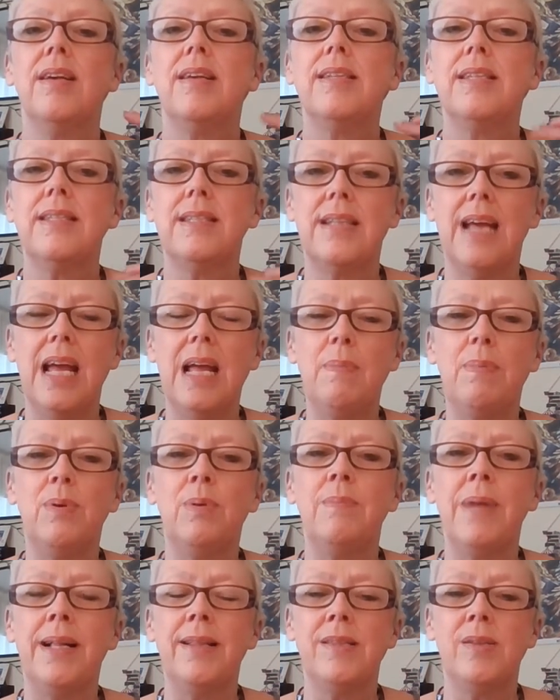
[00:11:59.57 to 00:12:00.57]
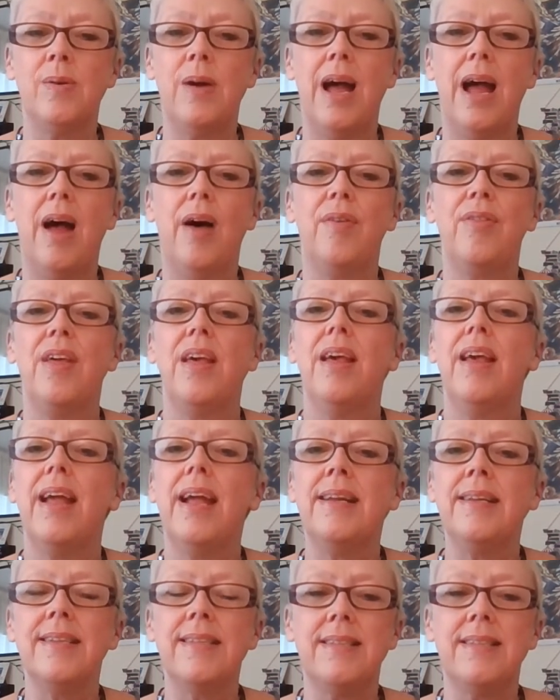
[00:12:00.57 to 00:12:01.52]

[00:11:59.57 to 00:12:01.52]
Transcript: stable mental health in a